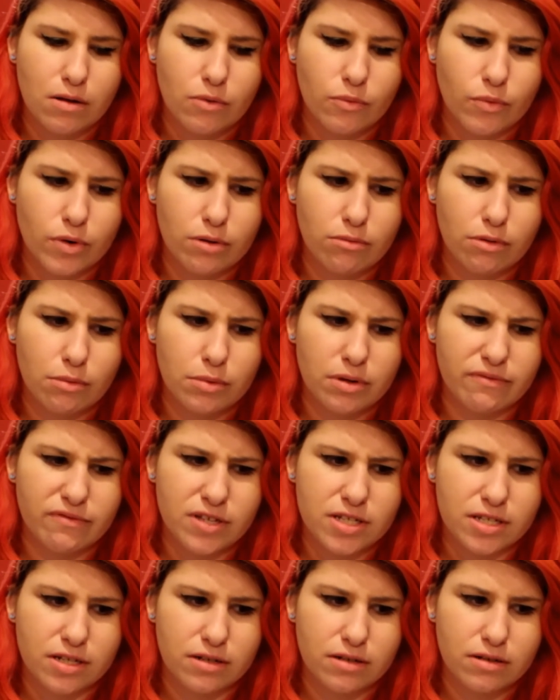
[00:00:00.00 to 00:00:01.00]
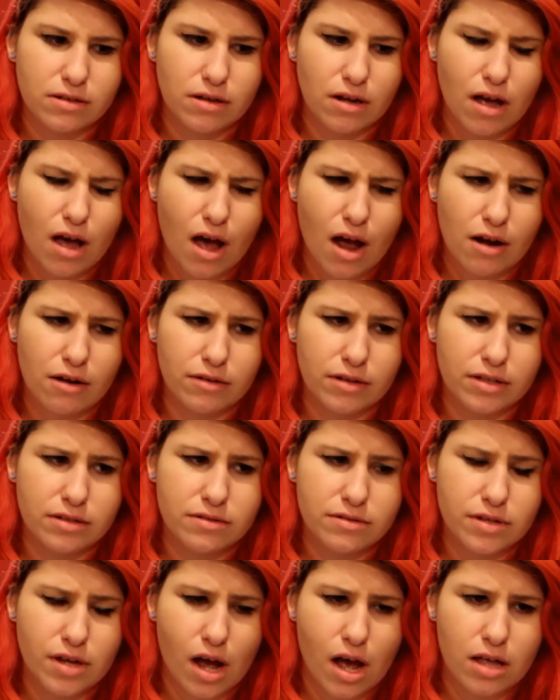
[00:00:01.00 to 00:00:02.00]
Where do I want to visit? Ireland,
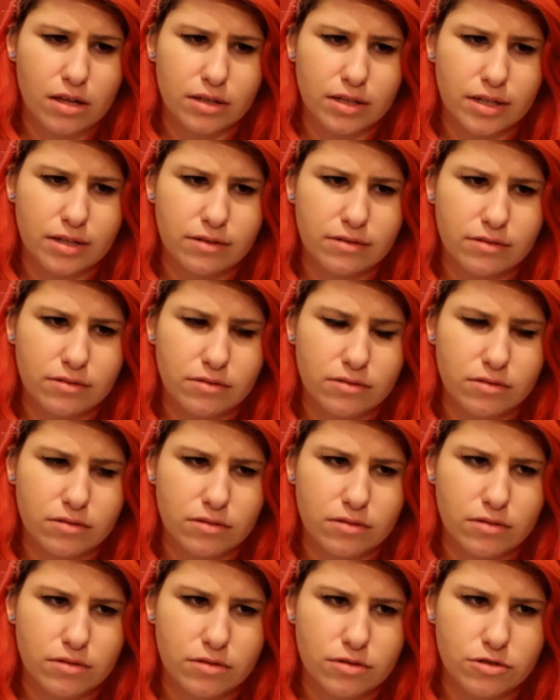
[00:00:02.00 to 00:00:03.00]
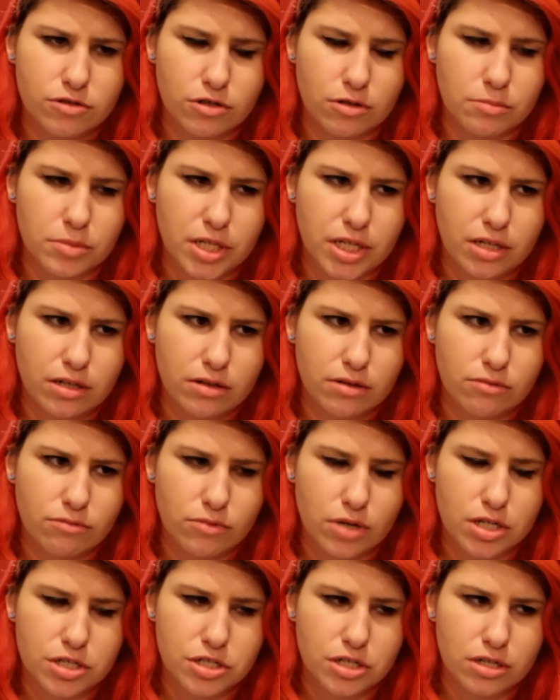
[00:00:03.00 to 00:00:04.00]
Scotland, Germany,
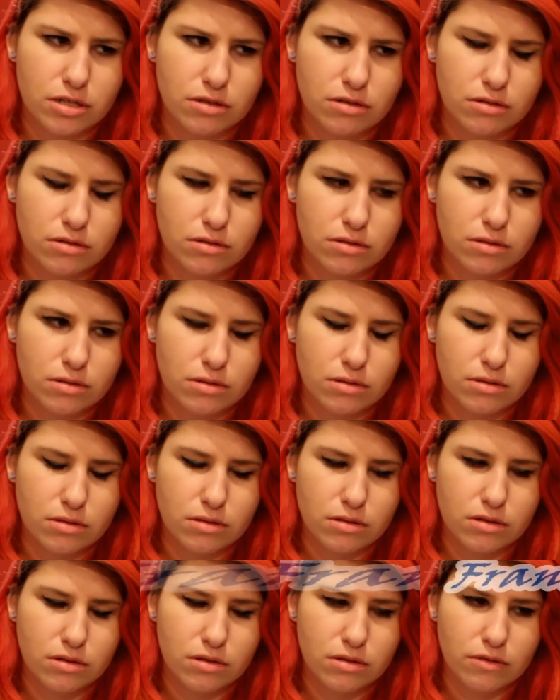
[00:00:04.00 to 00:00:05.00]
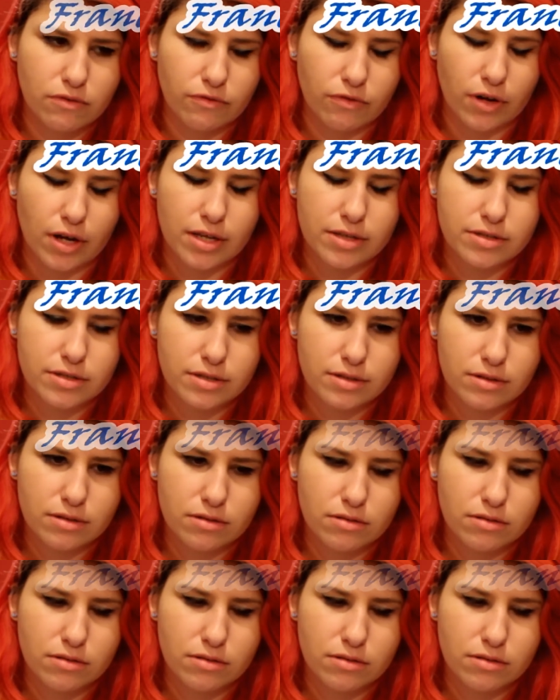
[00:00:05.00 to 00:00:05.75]
Russia, France,